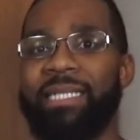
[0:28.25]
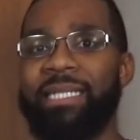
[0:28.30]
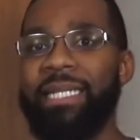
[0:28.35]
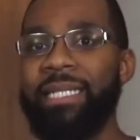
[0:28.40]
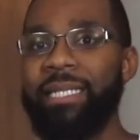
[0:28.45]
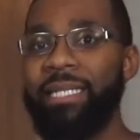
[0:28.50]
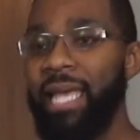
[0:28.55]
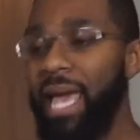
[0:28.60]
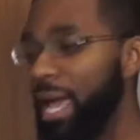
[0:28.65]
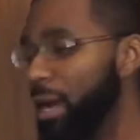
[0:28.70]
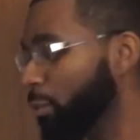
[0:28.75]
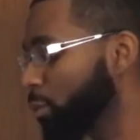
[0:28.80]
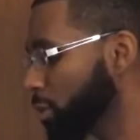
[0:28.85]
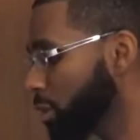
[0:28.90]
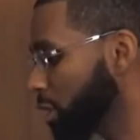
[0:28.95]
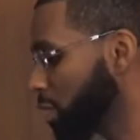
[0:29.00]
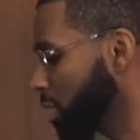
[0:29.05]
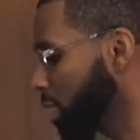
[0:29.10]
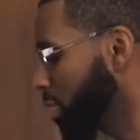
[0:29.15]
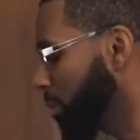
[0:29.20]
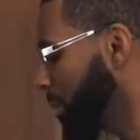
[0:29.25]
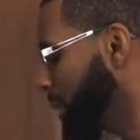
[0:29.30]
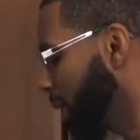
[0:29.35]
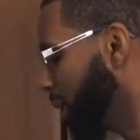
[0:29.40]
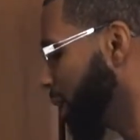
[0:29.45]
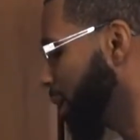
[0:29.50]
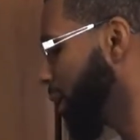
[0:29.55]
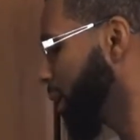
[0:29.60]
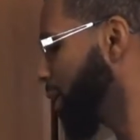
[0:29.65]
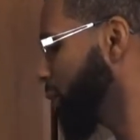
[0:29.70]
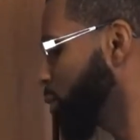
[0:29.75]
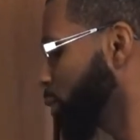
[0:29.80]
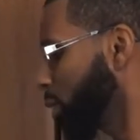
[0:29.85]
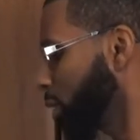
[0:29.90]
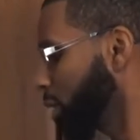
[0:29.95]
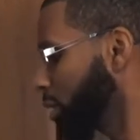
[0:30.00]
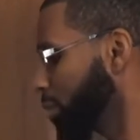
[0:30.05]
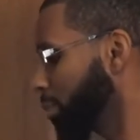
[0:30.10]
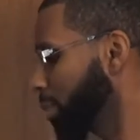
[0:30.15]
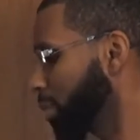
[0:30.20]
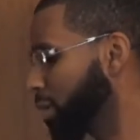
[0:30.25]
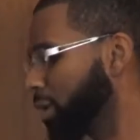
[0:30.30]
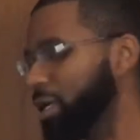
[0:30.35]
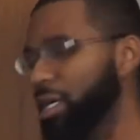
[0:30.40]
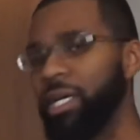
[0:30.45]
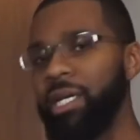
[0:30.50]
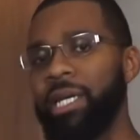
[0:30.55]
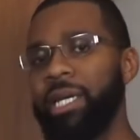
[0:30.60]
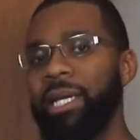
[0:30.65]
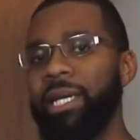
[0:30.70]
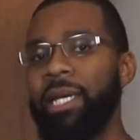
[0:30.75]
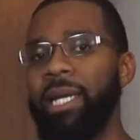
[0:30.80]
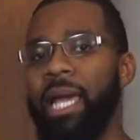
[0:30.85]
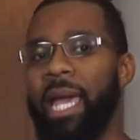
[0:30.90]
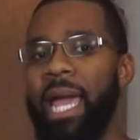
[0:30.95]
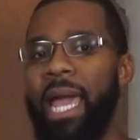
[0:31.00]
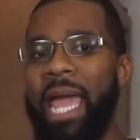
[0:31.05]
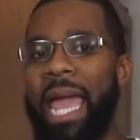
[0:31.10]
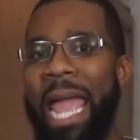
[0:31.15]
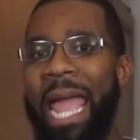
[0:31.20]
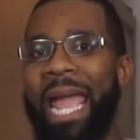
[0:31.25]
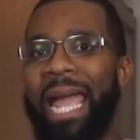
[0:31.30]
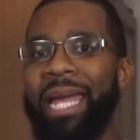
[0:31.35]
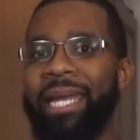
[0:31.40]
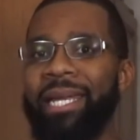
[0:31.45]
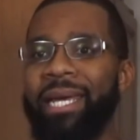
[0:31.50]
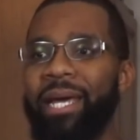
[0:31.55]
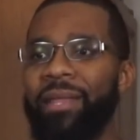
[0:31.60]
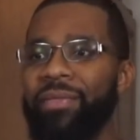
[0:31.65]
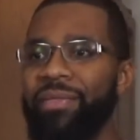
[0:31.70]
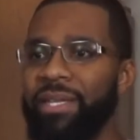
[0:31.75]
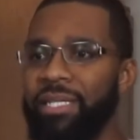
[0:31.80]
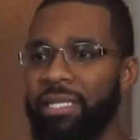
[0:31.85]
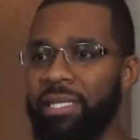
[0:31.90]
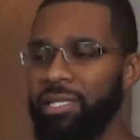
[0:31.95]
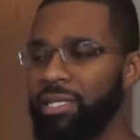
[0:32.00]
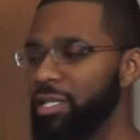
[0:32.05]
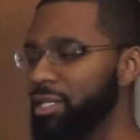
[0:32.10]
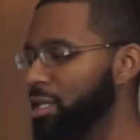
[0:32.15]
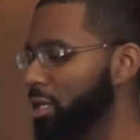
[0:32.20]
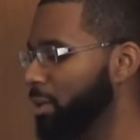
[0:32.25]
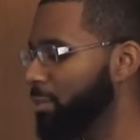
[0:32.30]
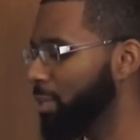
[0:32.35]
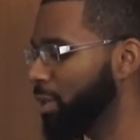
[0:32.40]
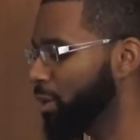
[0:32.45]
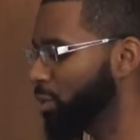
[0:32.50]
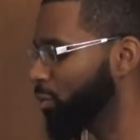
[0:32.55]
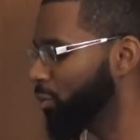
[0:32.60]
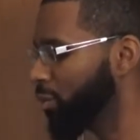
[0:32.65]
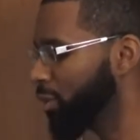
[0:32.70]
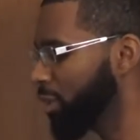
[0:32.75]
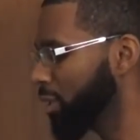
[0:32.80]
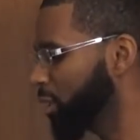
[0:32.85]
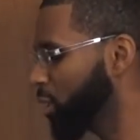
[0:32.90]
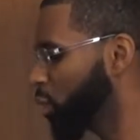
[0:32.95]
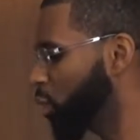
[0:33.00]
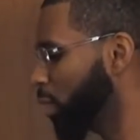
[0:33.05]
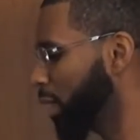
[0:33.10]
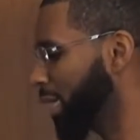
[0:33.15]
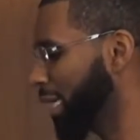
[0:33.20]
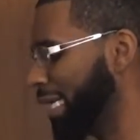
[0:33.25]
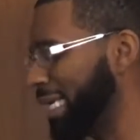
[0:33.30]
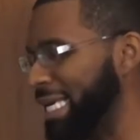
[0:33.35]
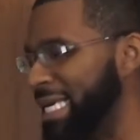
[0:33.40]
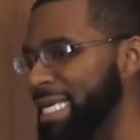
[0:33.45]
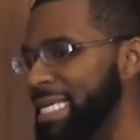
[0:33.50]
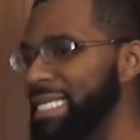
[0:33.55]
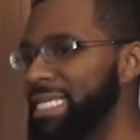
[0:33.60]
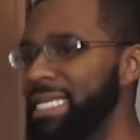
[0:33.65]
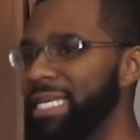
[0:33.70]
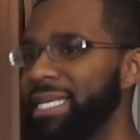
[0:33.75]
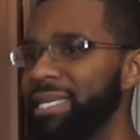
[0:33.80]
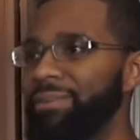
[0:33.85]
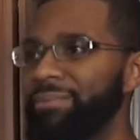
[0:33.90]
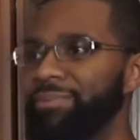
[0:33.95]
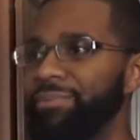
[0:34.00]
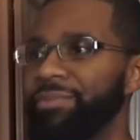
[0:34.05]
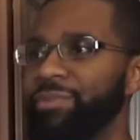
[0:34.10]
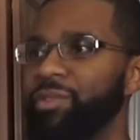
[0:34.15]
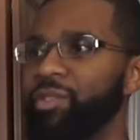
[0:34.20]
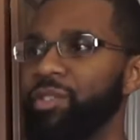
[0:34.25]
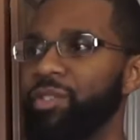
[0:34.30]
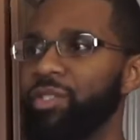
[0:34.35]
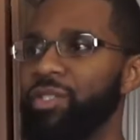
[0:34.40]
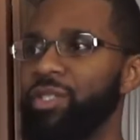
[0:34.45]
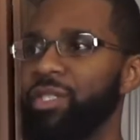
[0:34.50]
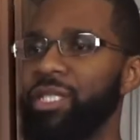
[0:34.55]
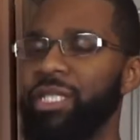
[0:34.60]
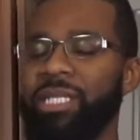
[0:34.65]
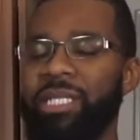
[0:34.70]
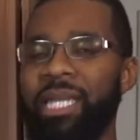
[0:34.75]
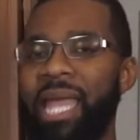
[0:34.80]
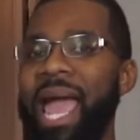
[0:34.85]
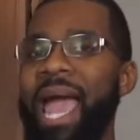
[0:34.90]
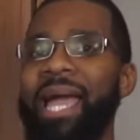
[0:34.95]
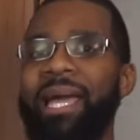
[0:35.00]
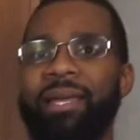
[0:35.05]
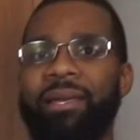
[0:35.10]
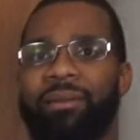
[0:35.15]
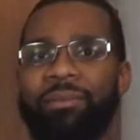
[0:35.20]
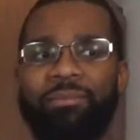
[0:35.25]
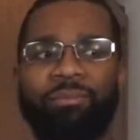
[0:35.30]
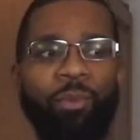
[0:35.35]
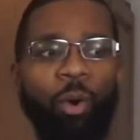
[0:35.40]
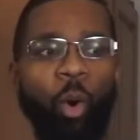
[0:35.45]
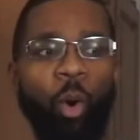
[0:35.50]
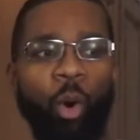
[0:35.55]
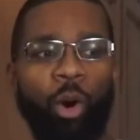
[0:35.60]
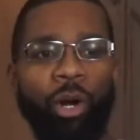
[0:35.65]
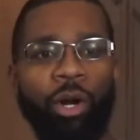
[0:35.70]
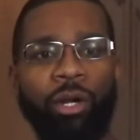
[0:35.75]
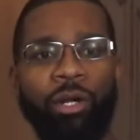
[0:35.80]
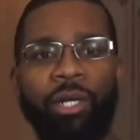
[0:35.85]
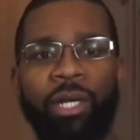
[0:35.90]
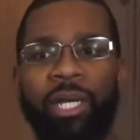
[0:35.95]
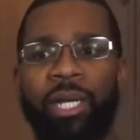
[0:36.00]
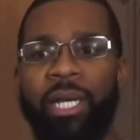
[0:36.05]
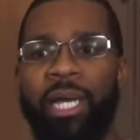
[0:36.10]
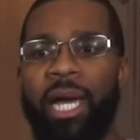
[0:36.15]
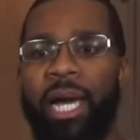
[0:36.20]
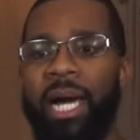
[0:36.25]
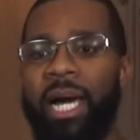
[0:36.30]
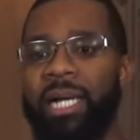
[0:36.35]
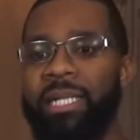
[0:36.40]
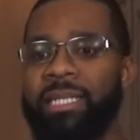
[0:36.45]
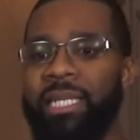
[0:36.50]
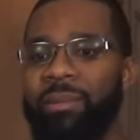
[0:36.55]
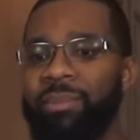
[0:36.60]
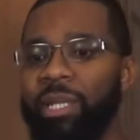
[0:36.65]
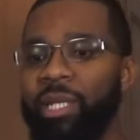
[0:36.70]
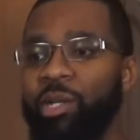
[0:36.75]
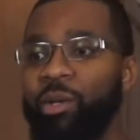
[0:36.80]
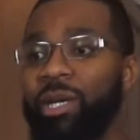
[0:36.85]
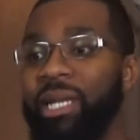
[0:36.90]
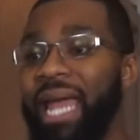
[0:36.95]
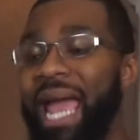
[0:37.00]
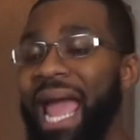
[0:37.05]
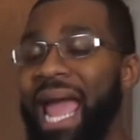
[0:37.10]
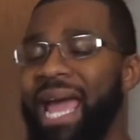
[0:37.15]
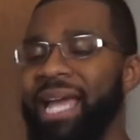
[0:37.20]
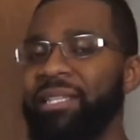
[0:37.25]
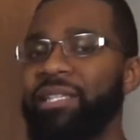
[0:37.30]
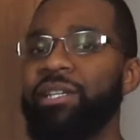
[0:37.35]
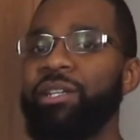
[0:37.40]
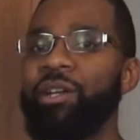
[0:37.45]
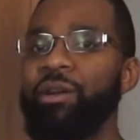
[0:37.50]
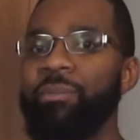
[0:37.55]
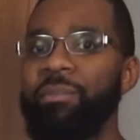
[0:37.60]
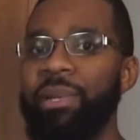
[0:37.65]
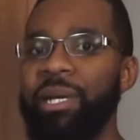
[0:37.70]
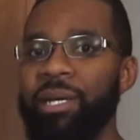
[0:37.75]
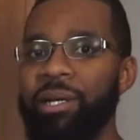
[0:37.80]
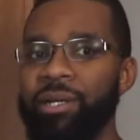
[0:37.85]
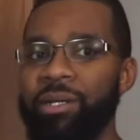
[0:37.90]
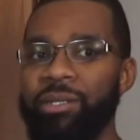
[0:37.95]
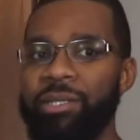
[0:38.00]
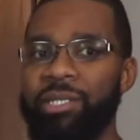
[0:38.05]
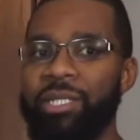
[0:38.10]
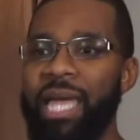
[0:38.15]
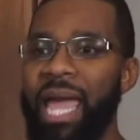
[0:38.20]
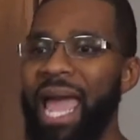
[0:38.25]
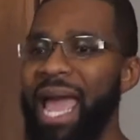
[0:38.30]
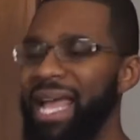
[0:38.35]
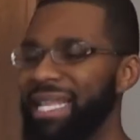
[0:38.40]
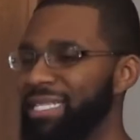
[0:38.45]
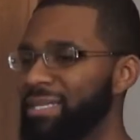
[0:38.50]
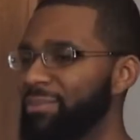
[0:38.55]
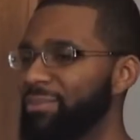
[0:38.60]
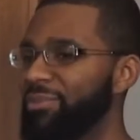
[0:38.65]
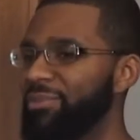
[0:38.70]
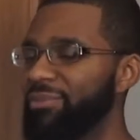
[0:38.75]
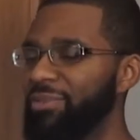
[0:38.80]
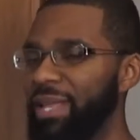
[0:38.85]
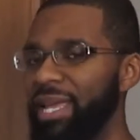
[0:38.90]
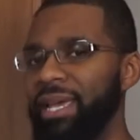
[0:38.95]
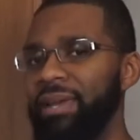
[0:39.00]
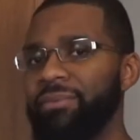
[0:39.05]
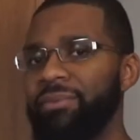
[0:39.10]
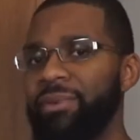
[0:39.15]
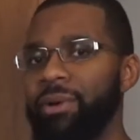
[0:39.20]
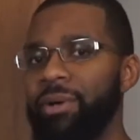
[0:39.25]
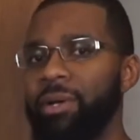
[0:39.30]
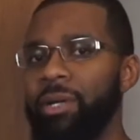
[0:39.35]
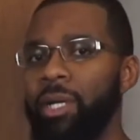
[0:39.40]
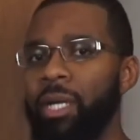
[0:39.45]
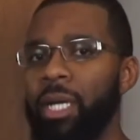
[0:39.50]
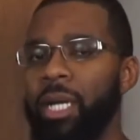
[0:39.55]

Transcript: Today we're just gonna be getting into a little bit of cooking, and this is just gonna be a really quick, easy snack or something you can add to your meals to add some flavor.